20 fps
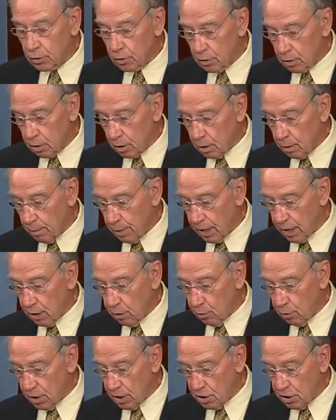the committee
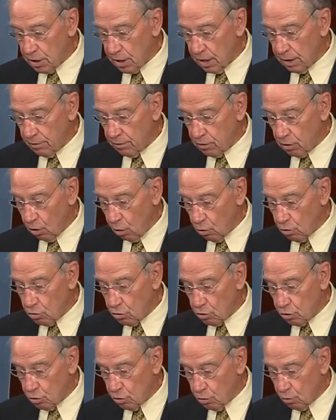received
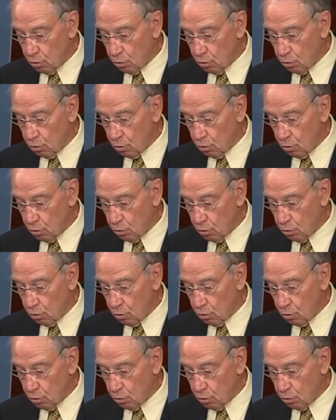close to